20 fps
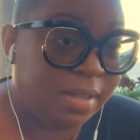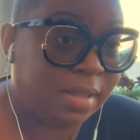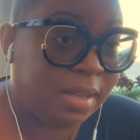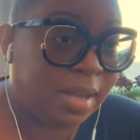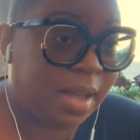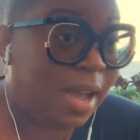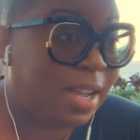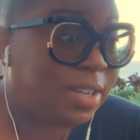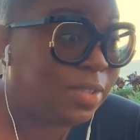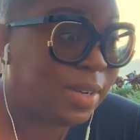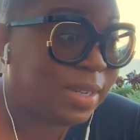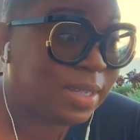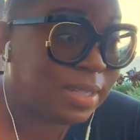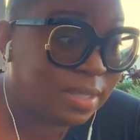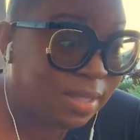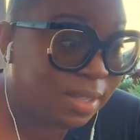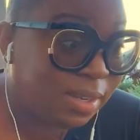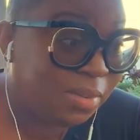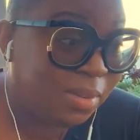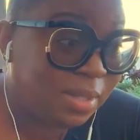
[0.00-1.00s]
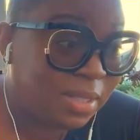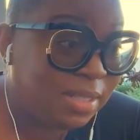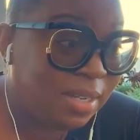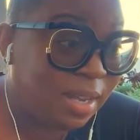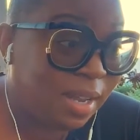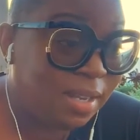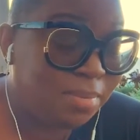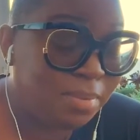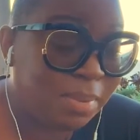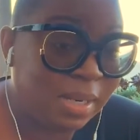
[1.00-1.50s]
The contract is literally
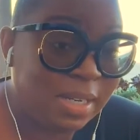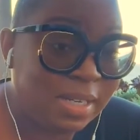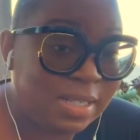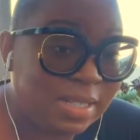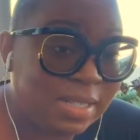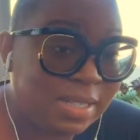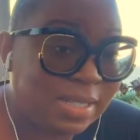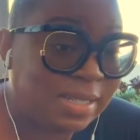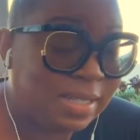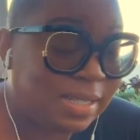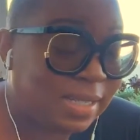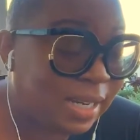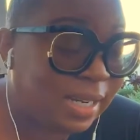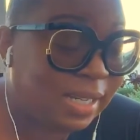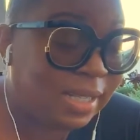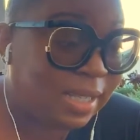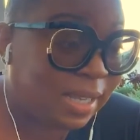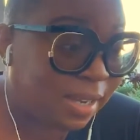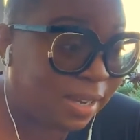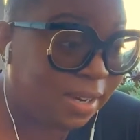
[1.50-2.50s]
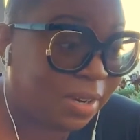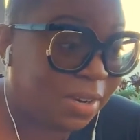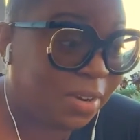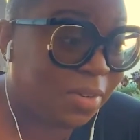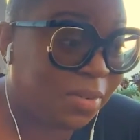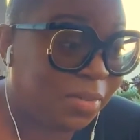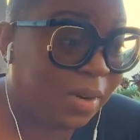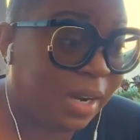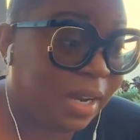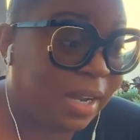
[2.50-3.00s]
done, but it's just sitting there,
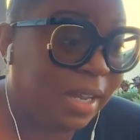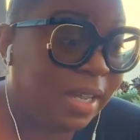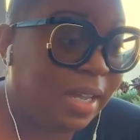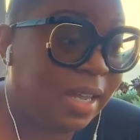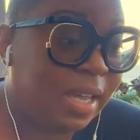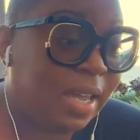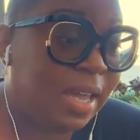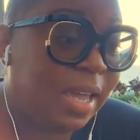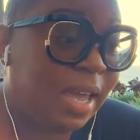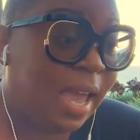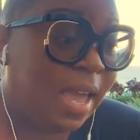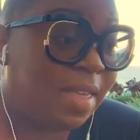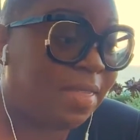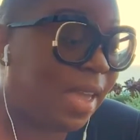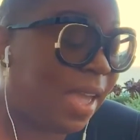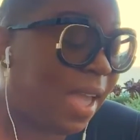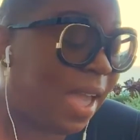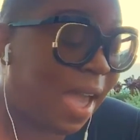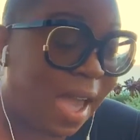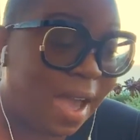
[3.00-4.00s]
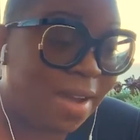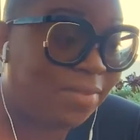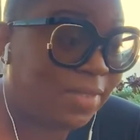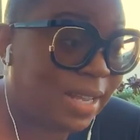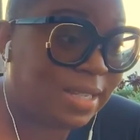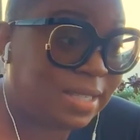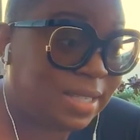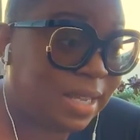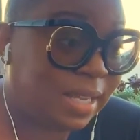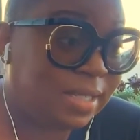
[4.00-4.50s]
right? And they have
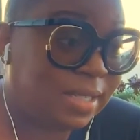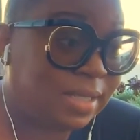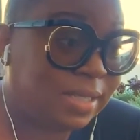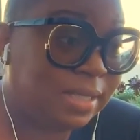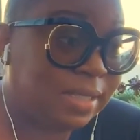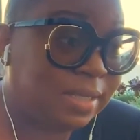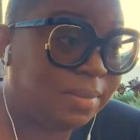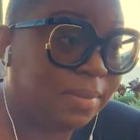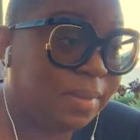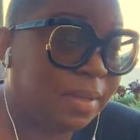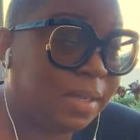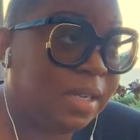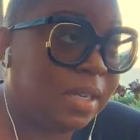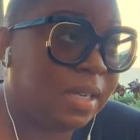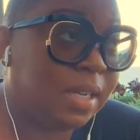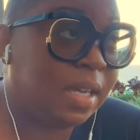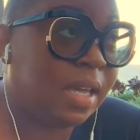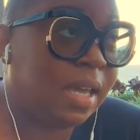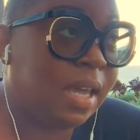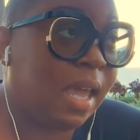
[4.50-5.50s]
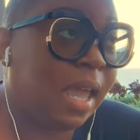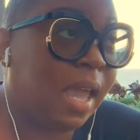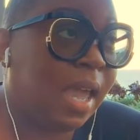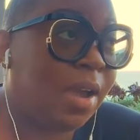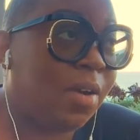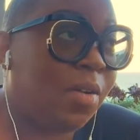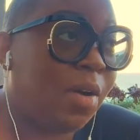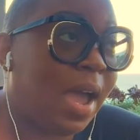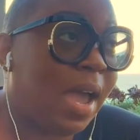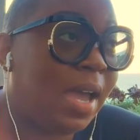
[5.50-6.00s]
not sent it.
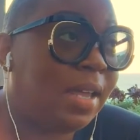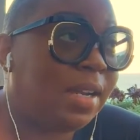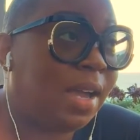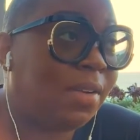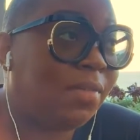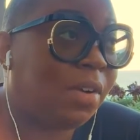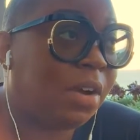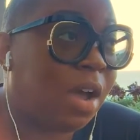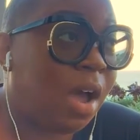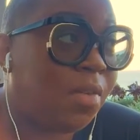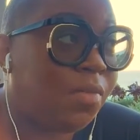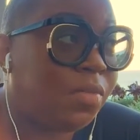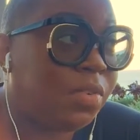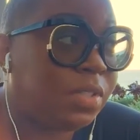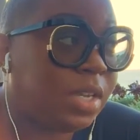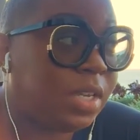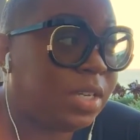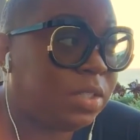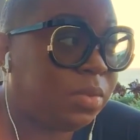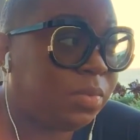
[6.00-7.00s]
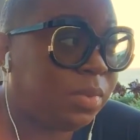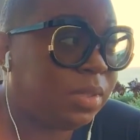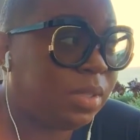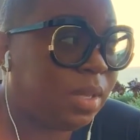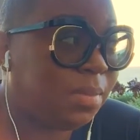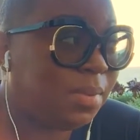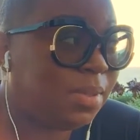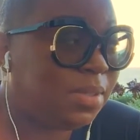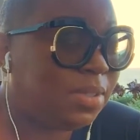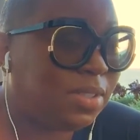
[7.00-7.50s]
And I had to have a conversation with
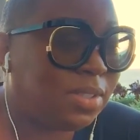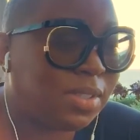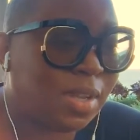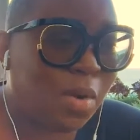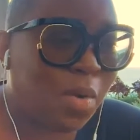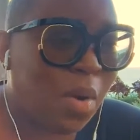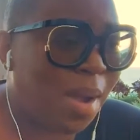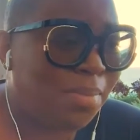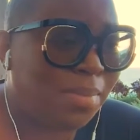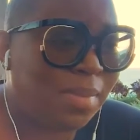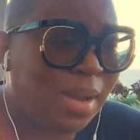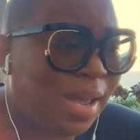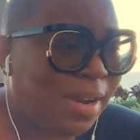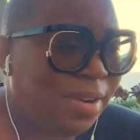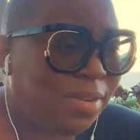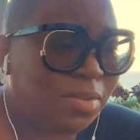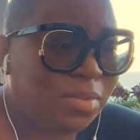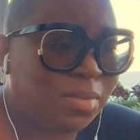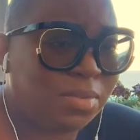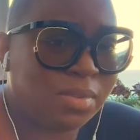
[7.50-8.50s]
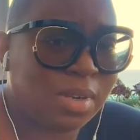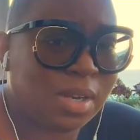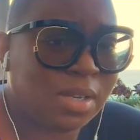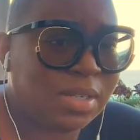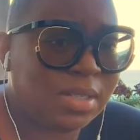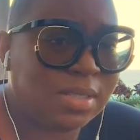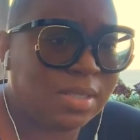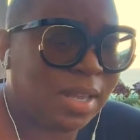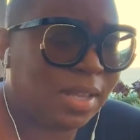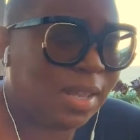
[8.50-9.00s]
them. I was just like, I don't
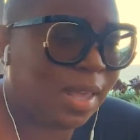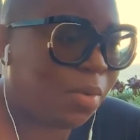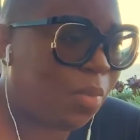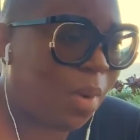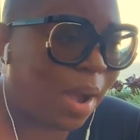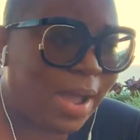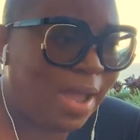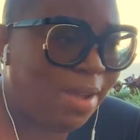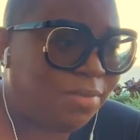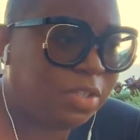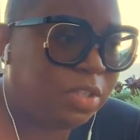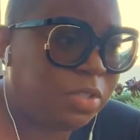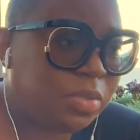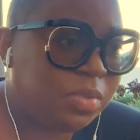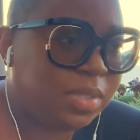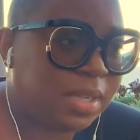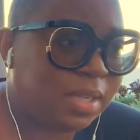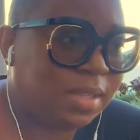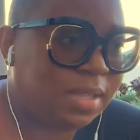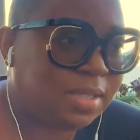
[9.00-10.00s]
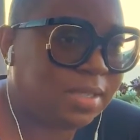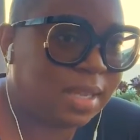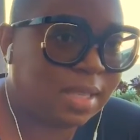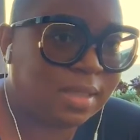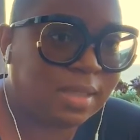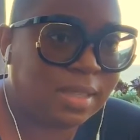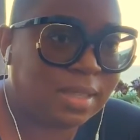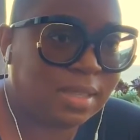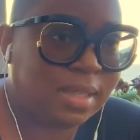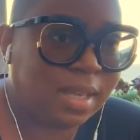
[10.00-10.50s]
understand. Like, why haven't you sent
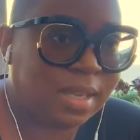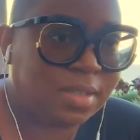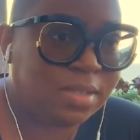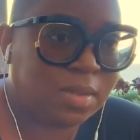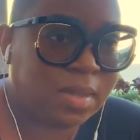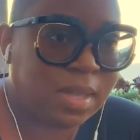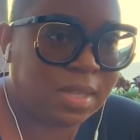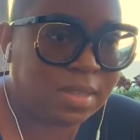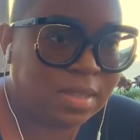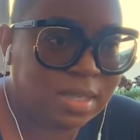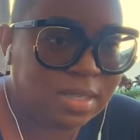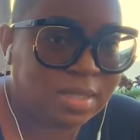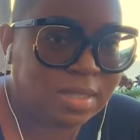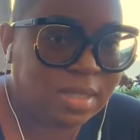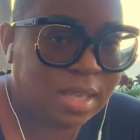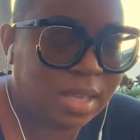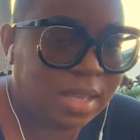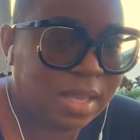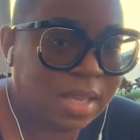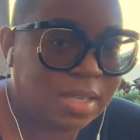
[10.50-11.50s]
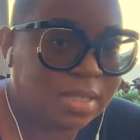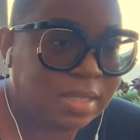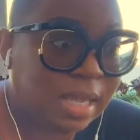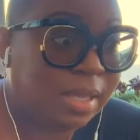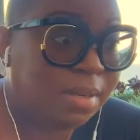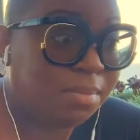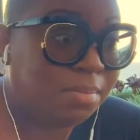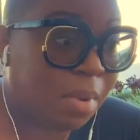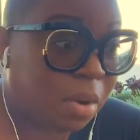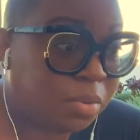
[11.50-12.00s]
the thing so that this thing is
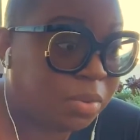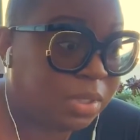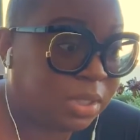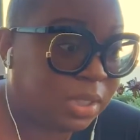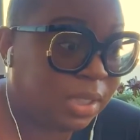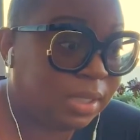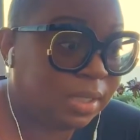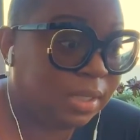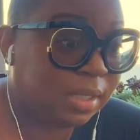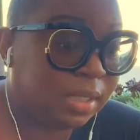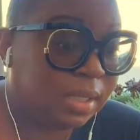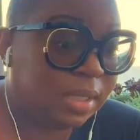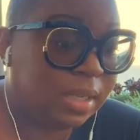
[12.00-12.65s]
in motion?